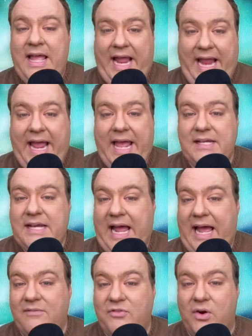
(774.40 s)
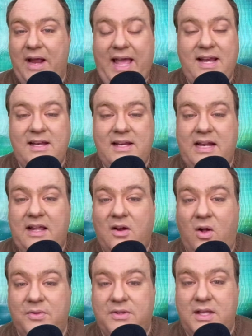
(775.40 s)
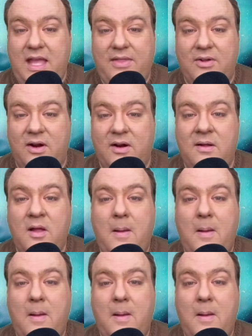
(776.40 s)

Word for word: and after editing it all together,